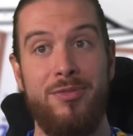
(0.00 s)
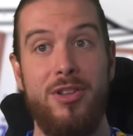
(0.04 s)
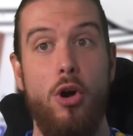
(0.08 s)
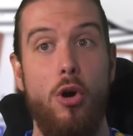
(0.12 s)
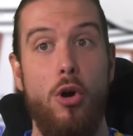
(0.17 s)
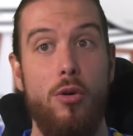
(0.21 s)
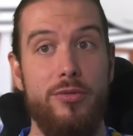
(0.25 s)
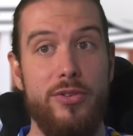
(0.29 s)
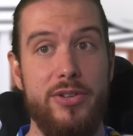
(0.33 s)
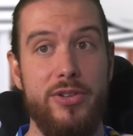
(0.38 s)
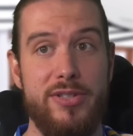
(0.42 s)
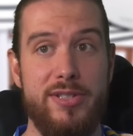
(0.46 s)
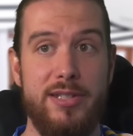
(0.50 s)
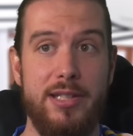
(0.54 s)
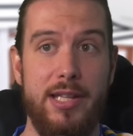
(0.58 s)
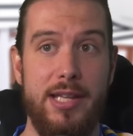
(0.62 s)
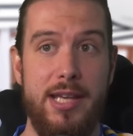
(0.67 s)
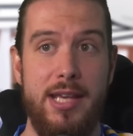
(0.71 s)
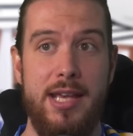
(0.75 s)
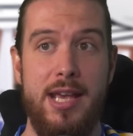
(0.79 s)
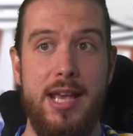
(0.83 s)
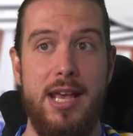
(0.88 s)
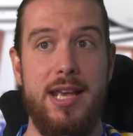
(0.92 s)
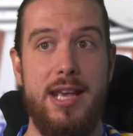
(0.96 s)

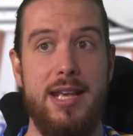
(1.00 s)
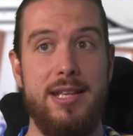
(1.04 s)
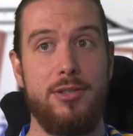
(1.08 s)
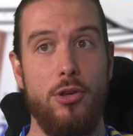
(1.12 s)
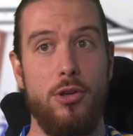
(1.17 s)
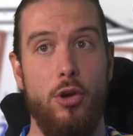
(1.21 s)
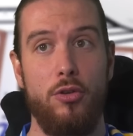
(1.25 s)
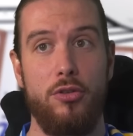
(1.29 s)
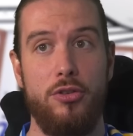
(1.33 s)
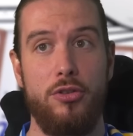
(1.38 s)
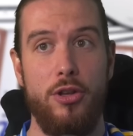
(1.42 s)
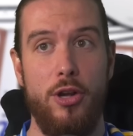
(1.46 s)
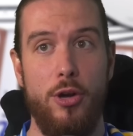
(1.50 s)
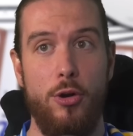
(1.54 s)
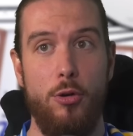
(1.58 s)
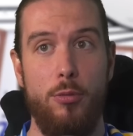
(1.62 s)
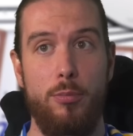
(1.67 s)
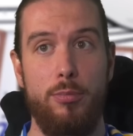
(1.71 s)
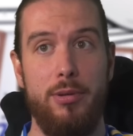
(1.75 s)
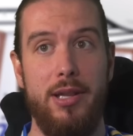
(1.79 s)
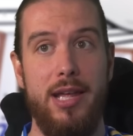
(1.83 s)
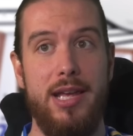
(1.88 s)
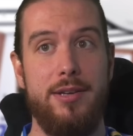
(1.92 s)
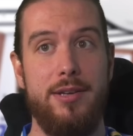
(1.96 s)
Obviously, he's also
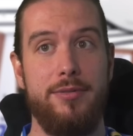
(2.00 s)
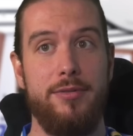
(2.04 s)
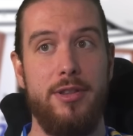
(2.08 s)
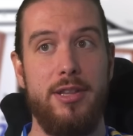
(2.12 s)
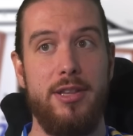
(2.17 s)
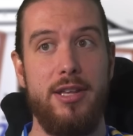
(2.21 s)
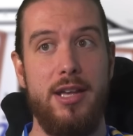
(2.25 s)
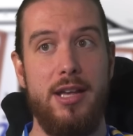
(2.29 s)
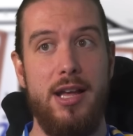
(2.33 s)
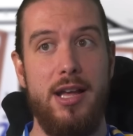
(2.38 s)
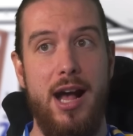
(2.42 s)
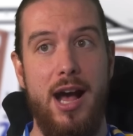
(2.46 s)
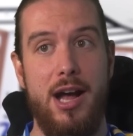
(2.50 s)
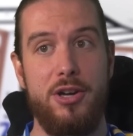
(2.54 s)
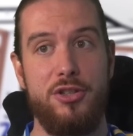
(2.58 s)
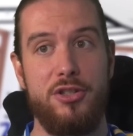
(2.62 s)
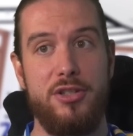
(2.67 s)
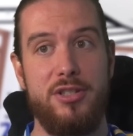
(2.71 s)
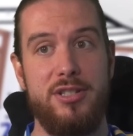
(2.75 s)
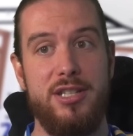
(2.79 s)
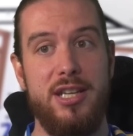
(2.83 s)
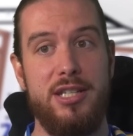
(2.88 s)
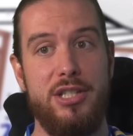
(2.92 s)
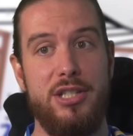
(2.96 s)
played for the
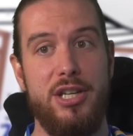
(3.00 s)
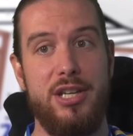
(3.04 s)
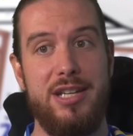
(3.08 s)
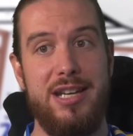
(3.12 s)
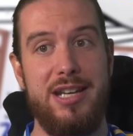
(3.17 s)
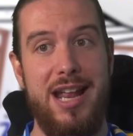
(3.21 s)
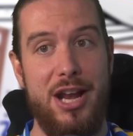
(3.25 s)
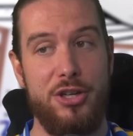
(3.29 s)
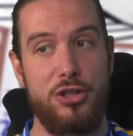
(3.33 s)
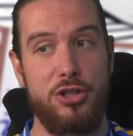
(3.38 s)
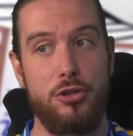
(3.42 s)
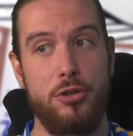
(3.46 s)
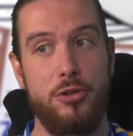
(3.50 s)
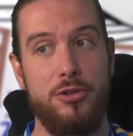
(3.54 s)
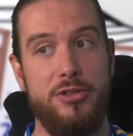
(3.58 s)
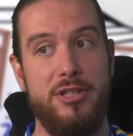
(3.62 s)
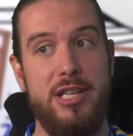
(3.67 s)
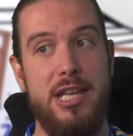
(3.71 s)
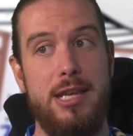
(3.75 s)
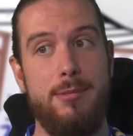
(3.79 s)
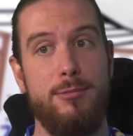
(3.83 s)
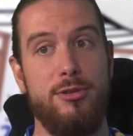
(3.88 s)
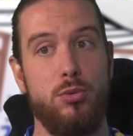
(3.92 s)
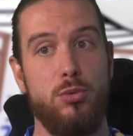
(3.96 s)
Argentinian national
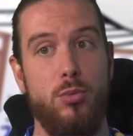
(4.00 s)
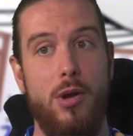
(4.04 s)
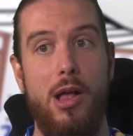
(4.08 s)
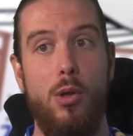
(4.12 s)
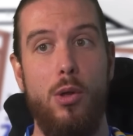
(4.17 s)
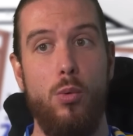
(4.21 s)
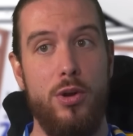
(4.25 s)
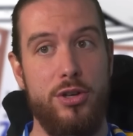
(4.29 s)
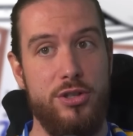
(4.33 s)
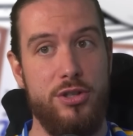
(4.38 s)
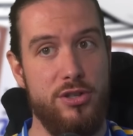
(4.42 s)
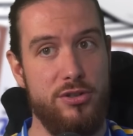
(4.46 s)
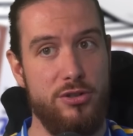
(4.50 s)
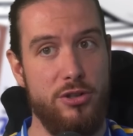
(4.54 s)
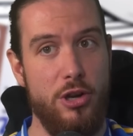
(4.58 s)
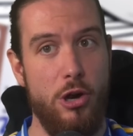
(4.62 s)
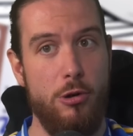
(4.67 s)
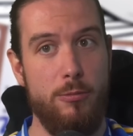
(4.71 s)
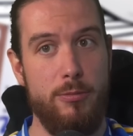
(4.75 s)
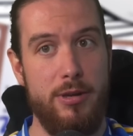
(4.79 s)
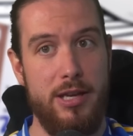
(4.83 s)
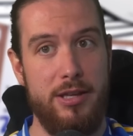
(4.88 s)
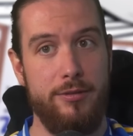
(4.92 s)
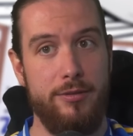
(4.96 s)
team as well, which is no
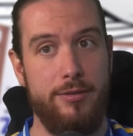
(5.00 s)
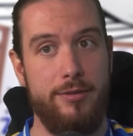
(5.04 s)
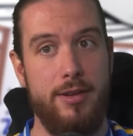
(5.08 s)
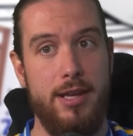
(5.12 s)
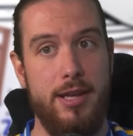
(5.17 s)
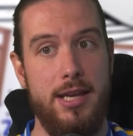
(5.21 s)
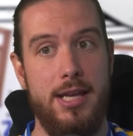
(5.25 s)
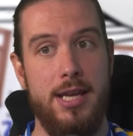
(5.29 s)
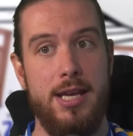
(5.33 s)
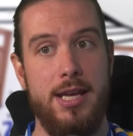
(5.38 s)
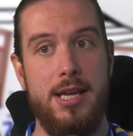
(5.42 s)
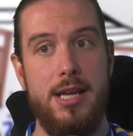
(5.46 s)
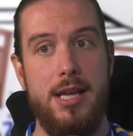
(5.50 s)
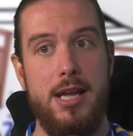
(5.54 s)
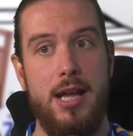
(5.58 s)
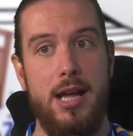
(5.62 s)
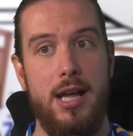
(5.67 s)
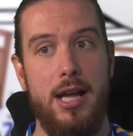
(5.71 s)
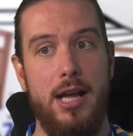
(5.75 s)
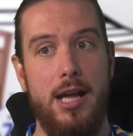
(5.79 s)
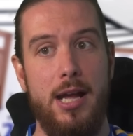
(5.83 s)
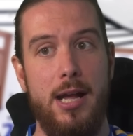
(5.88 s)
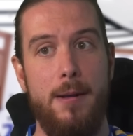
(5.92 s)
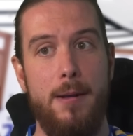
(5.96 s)
mean feat,
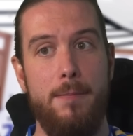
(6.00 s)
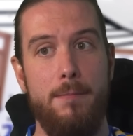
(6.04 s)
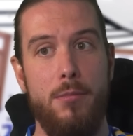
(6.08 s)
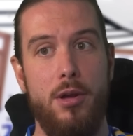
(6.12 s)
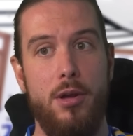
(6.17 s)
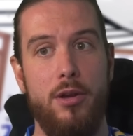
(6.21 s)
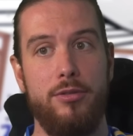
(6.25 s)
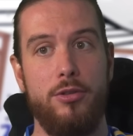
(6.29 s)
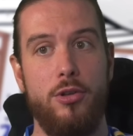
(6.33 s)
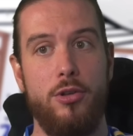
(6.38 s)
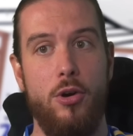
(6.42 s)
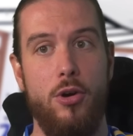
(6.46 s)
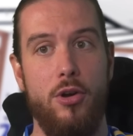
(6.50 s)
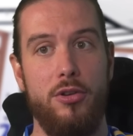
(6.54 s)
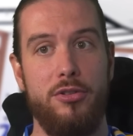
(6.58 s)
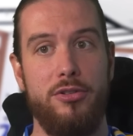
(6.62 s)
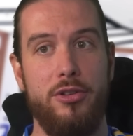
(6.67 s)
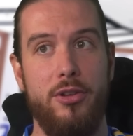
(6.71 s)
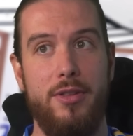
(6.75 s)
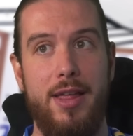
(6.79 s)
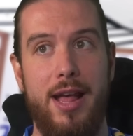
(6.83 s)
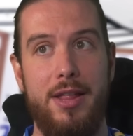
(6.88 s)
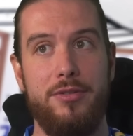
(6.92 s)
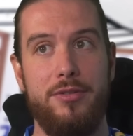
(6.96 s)
of course.
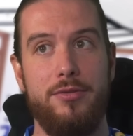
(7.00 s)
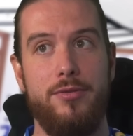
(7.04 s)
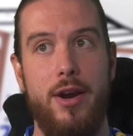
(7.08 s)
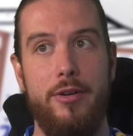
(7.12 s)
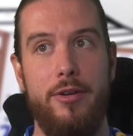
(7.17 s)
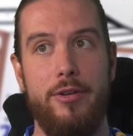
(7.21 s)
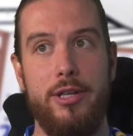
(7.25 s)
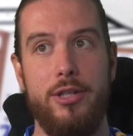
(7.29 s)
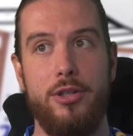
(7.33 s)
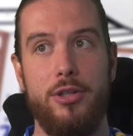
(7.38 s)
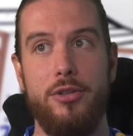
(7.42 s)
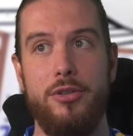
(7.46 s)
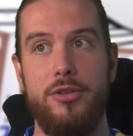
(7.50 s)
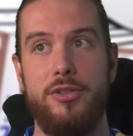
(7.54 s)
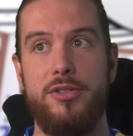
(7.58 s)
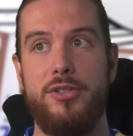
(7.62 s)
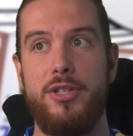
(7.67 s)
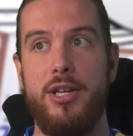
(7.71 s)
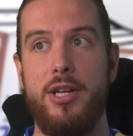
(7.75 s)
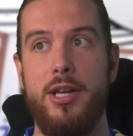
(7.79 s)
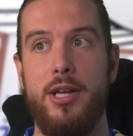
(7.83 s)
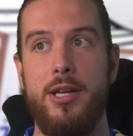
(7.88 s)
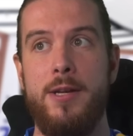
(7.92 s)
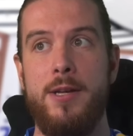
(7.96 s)
So that's very good to.